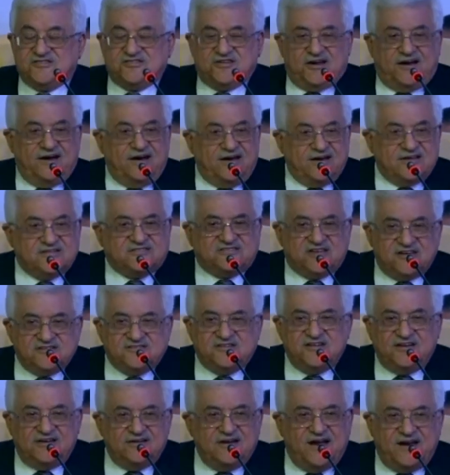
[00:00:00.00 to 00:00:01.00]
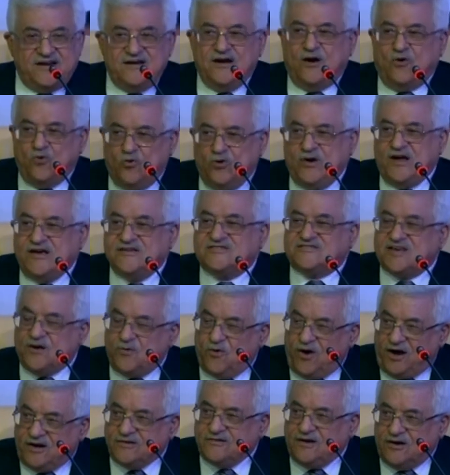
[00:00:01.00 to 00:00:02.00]
and to make them feel that
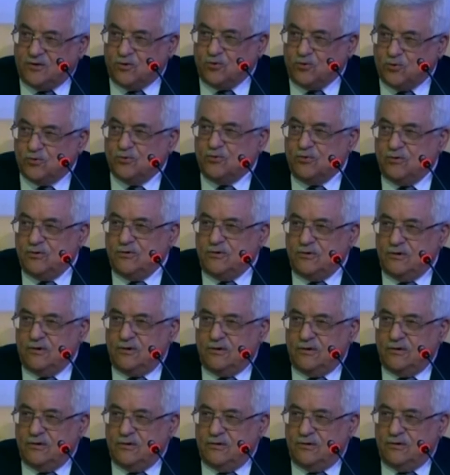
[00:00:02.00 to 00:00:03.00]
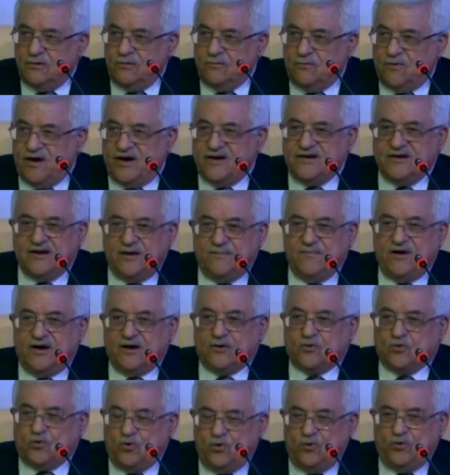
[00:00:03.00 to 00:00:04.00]
they are not alone,
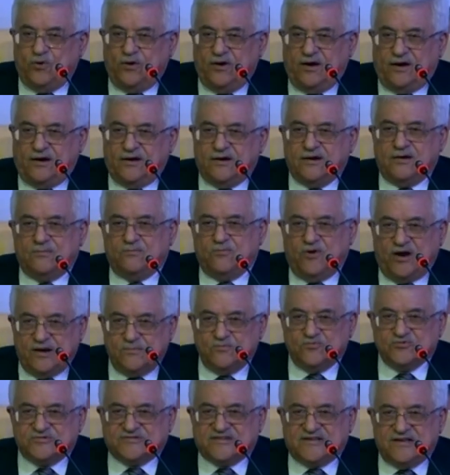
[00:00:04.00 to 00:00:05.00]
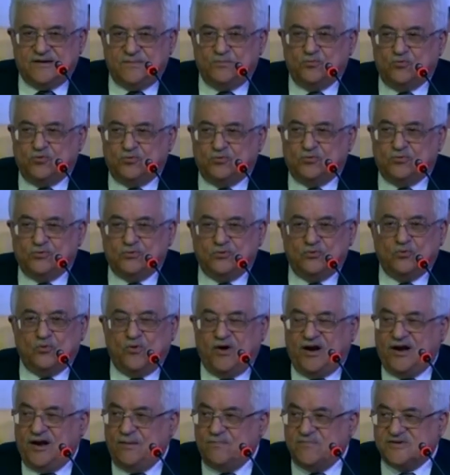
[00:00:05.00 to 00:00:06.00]
but that all Arabs,
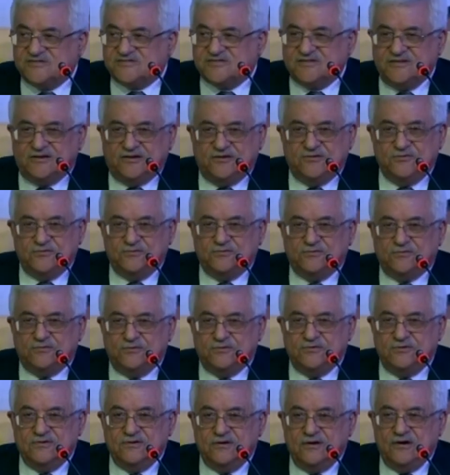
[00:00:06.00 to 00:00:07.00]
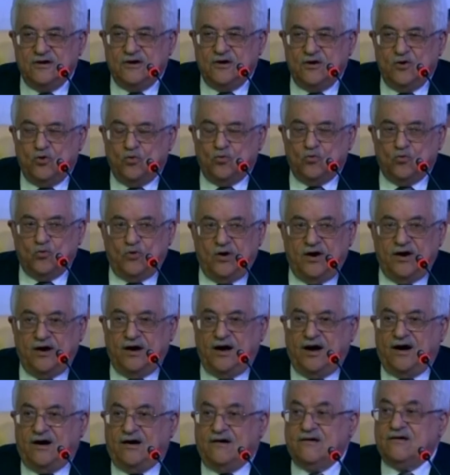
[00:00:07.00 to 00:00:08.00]
Muslims, Christians, and
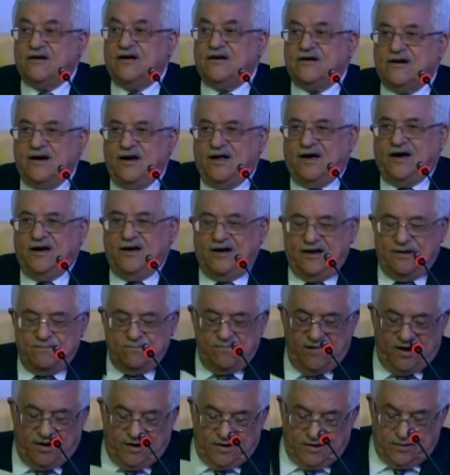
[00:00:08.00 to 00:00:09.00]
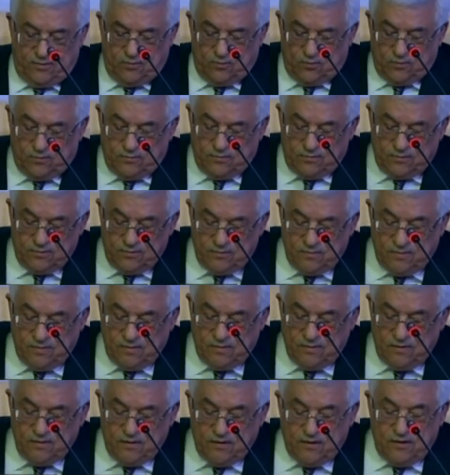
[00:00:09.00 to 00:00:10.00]
the free people of the world are
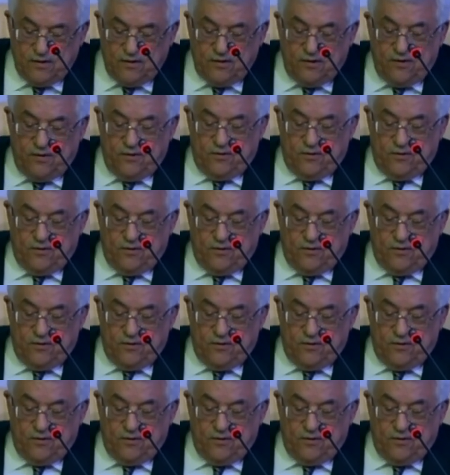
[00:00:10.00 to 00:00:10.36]
supportive to